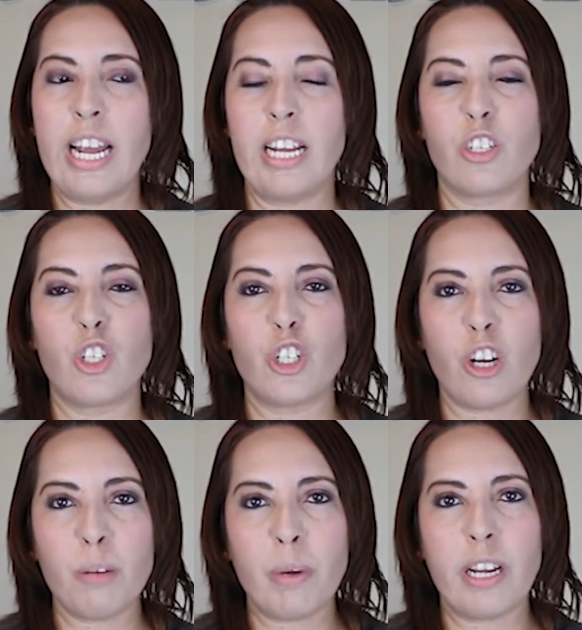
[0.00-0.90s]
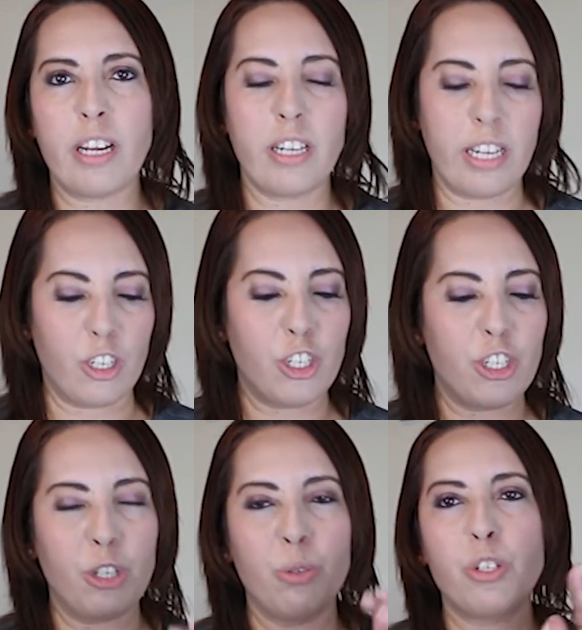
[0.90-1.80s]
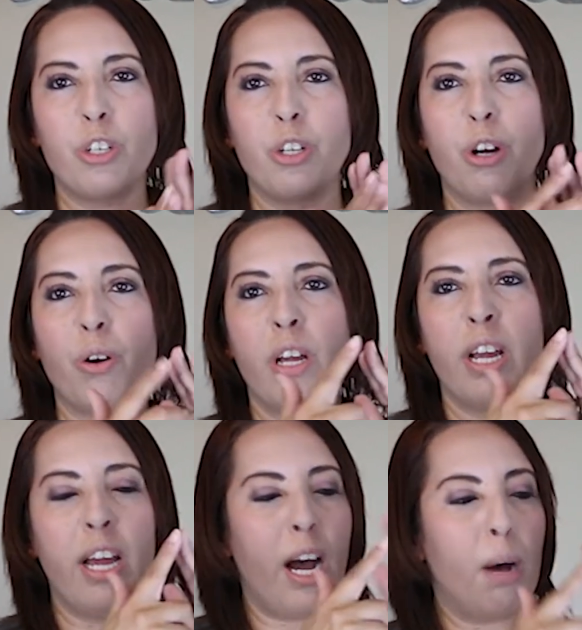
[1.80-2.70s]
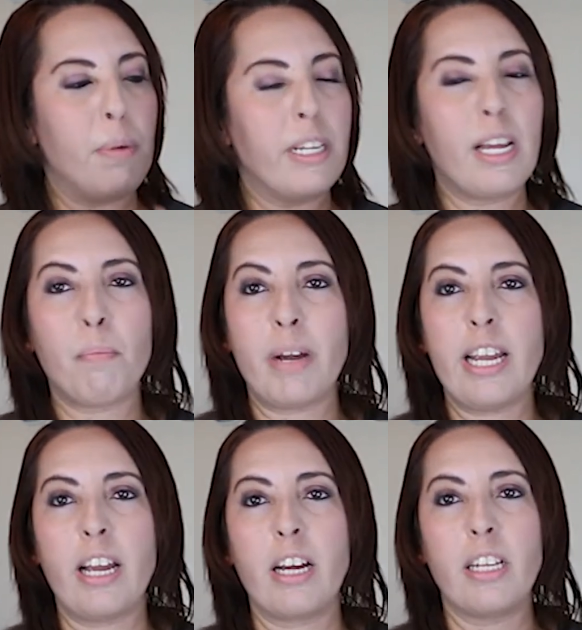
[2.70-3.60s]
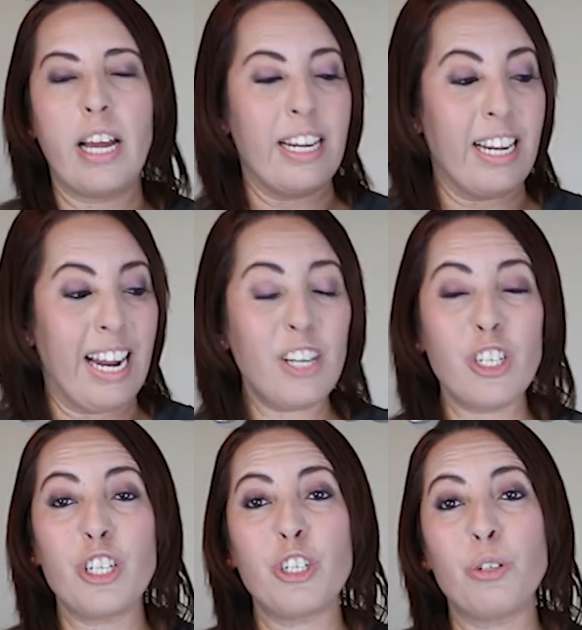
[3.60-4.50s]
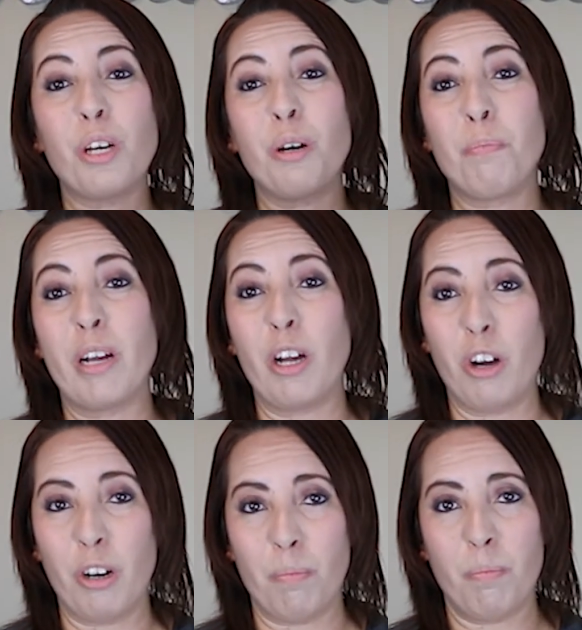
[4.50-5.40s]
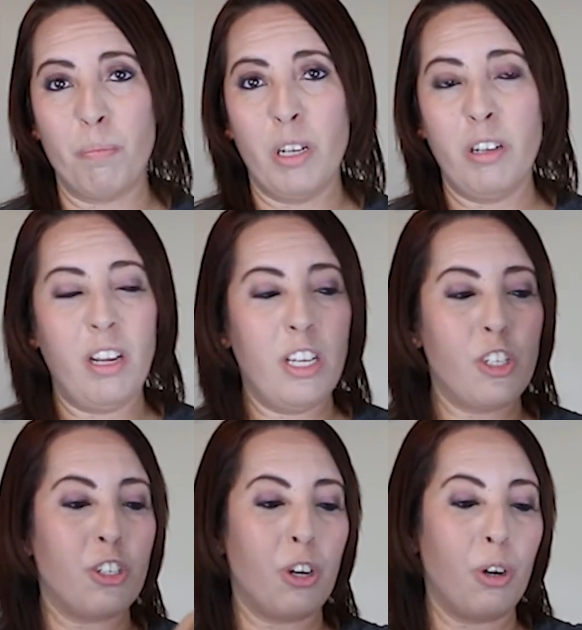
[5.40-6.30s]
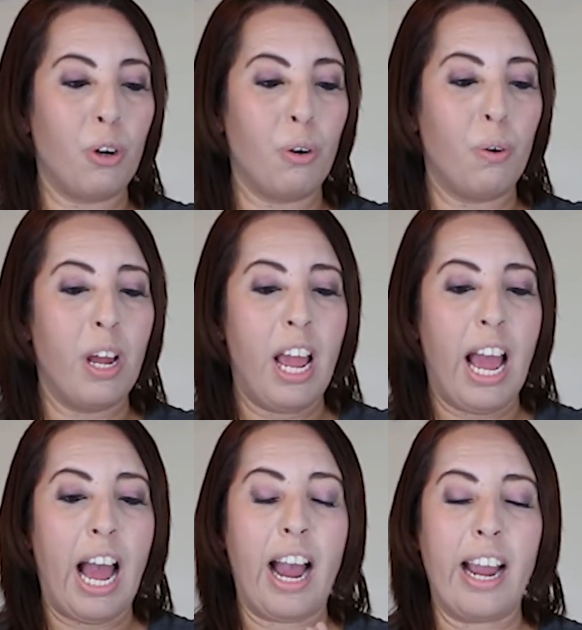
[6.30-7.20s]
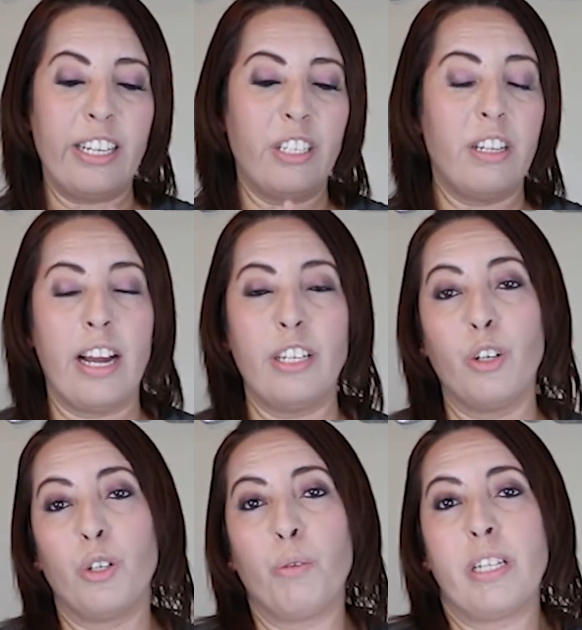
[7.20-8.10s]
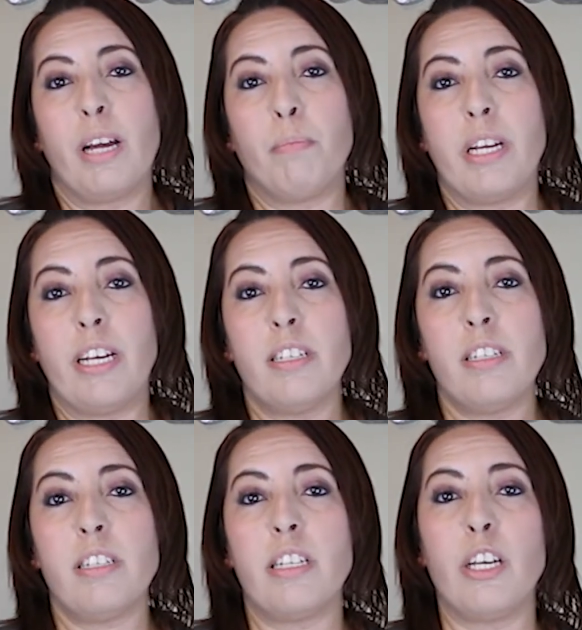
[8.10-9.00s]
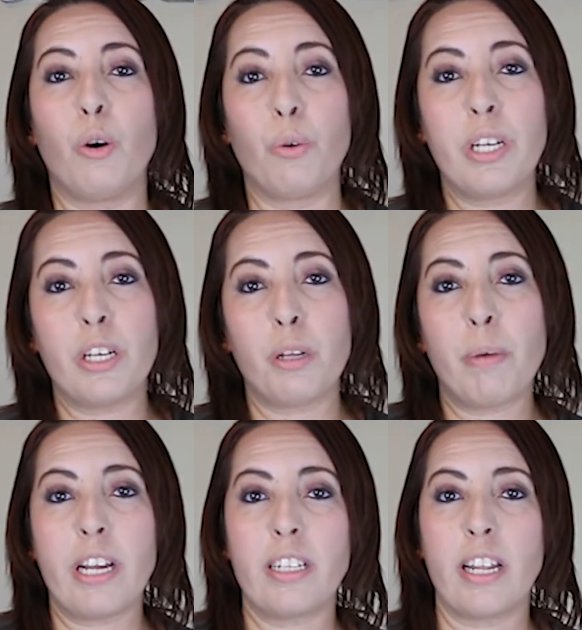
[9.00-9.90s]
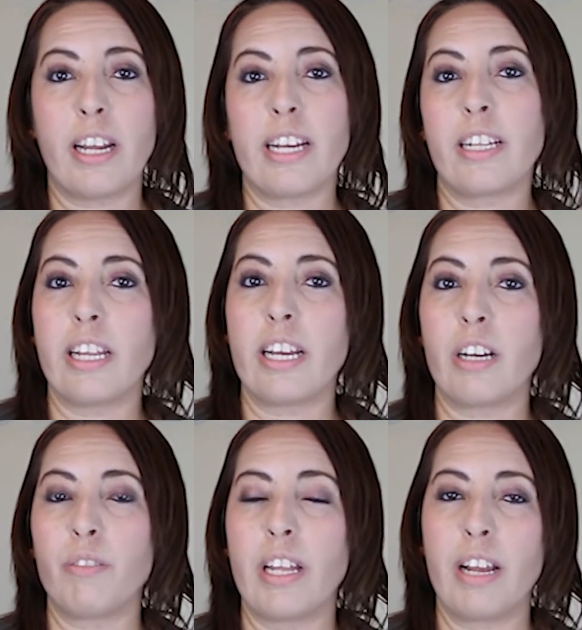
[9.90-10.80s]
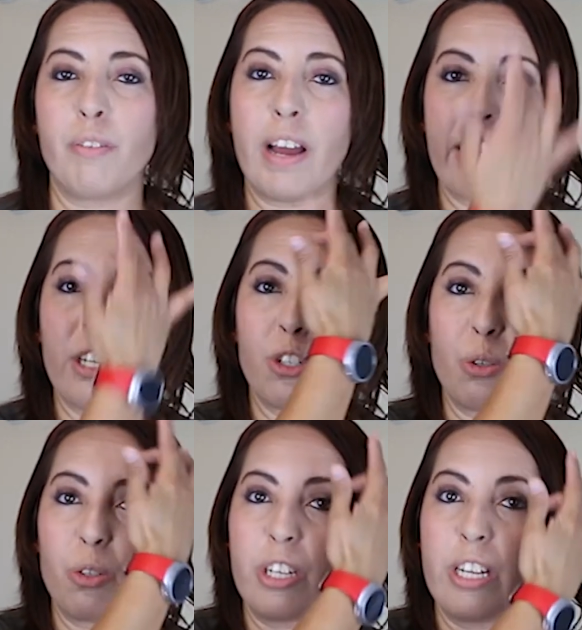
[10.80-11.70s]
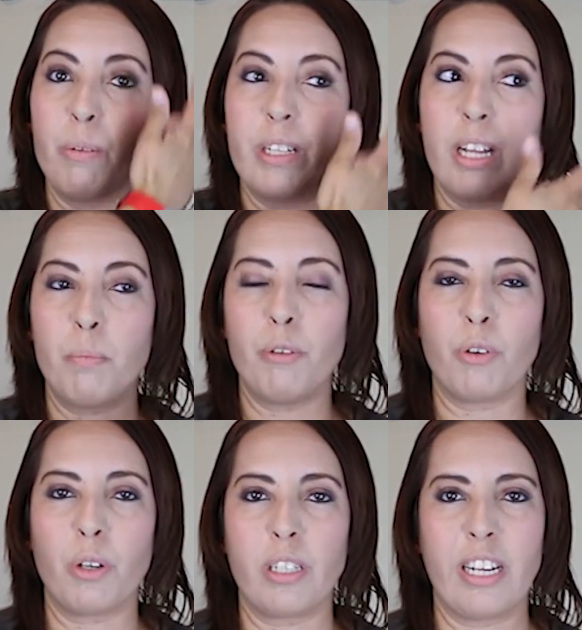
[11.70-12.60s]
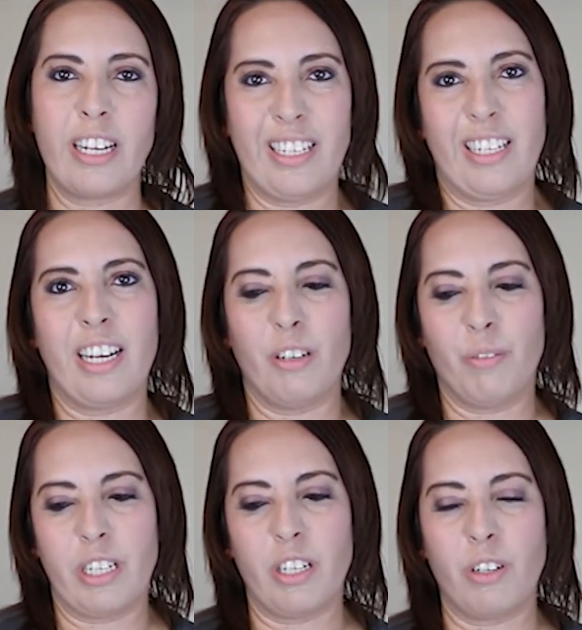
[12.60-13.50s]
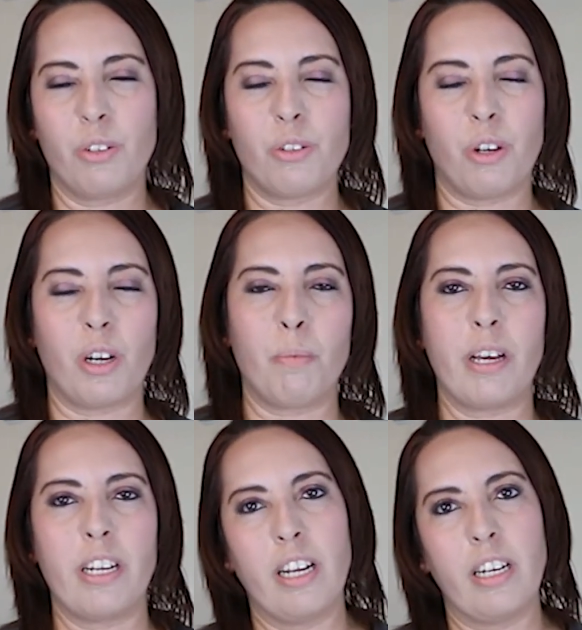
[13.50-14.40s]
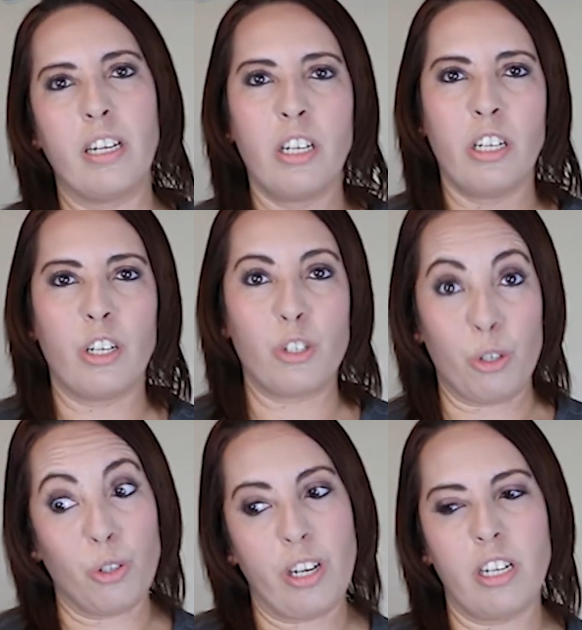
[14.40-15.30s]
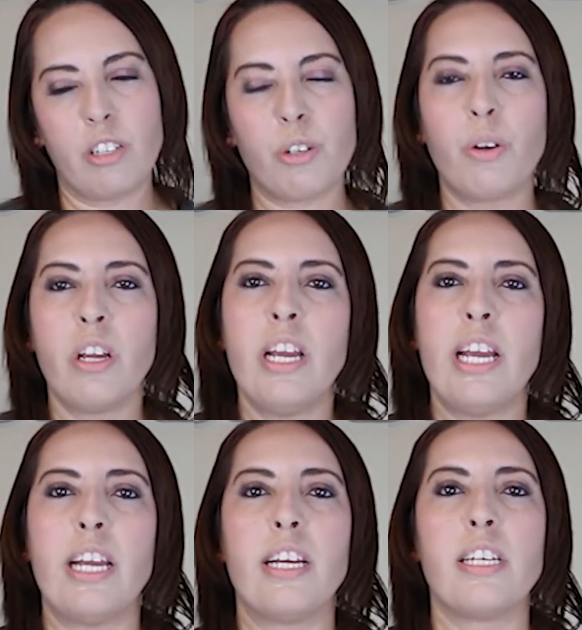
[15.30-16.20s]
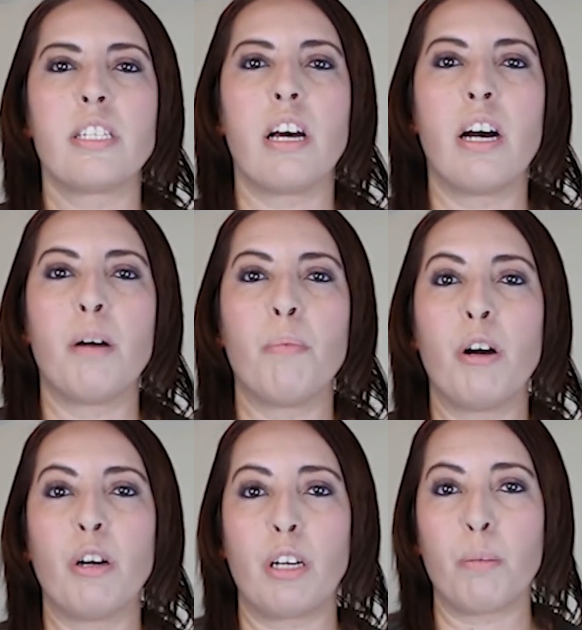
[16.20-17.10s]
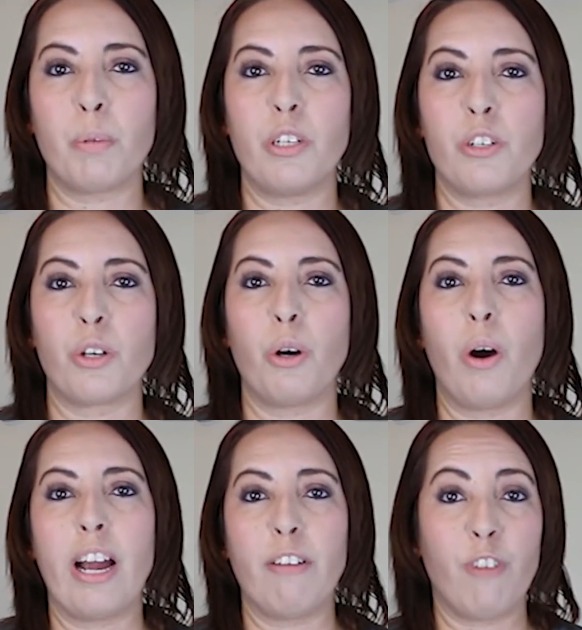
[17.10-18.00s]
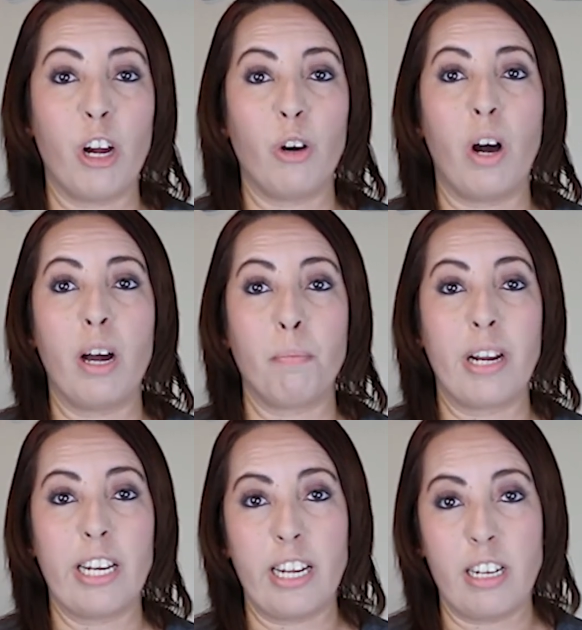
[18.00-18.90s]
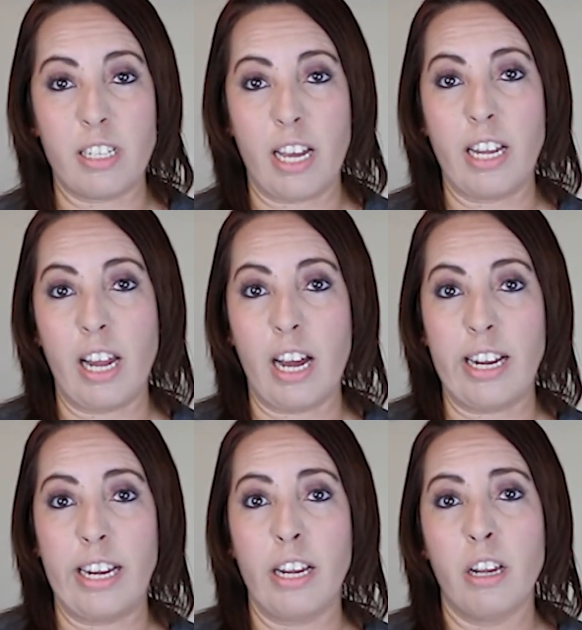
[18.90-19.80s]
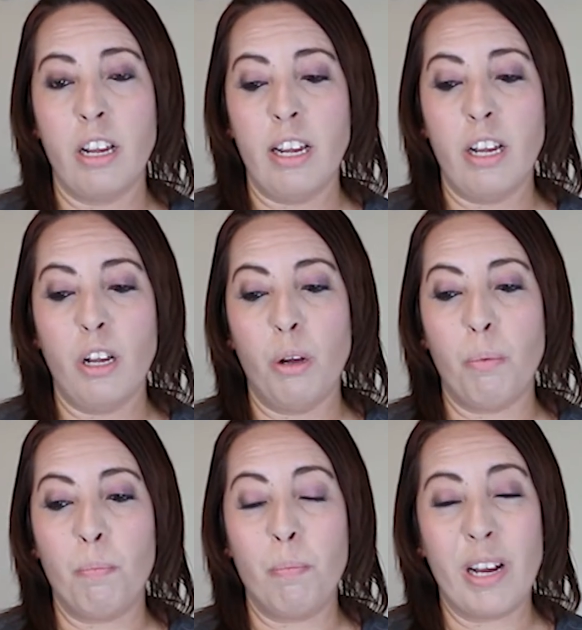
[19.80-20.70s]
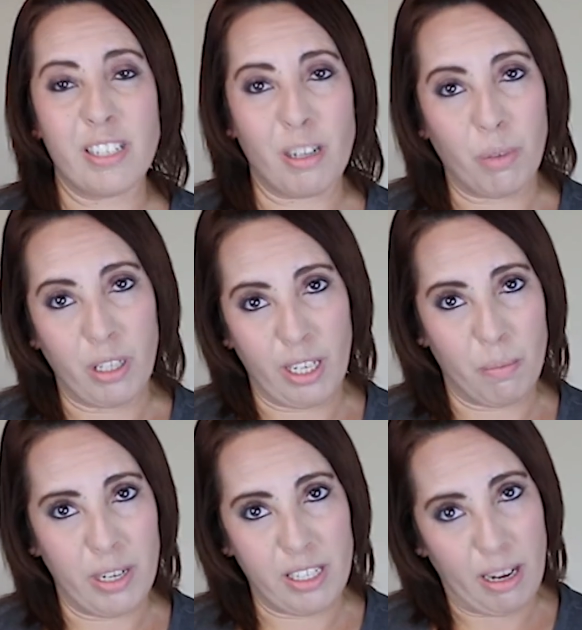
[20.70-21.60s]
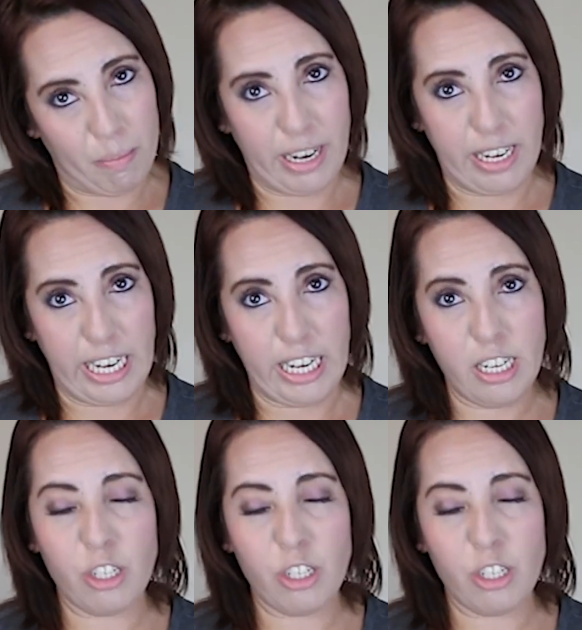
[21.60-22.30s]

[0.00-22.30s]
It's sharp pain. It shoots, up and down my hand, and it actually shoots up my arm. So I don't know what that means. The only other pain that I can think of that I've had associated with that before that I can kind of like, talk about it and associate it to is a couple of years ago I fell on my knees and I messed up the ligaments on my knee.